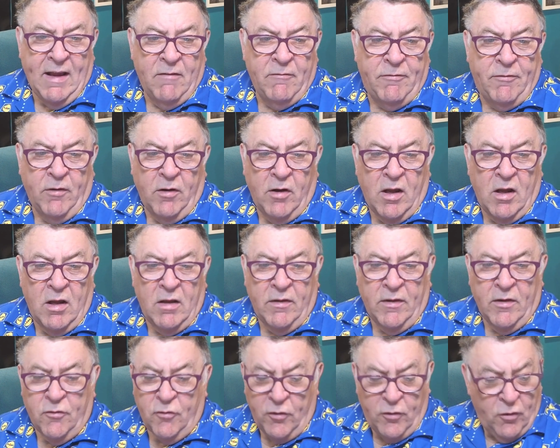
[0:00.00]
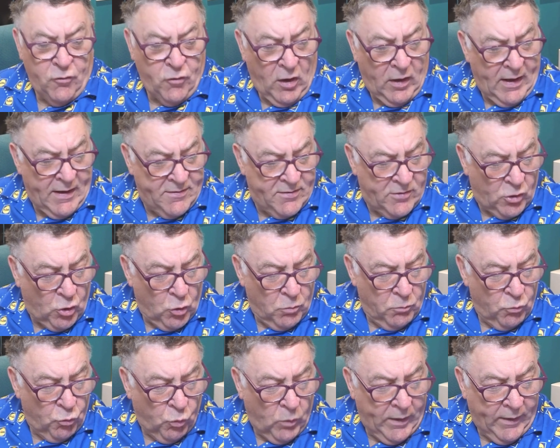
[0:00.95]
get them for, there's a list
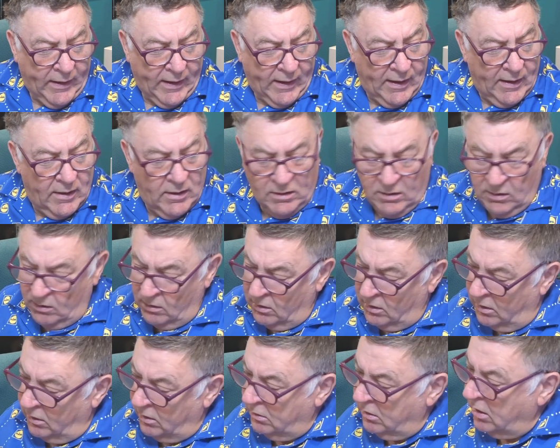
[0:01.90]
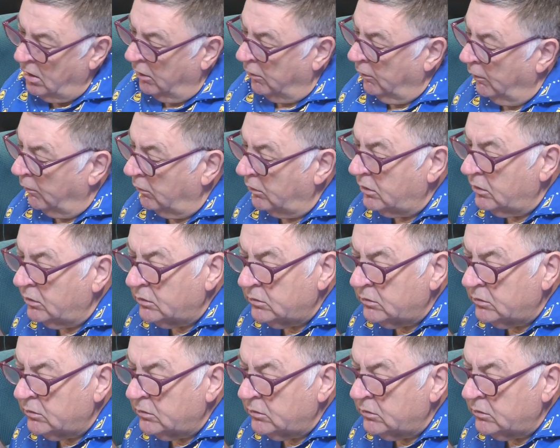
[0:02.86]
comes with it. Can't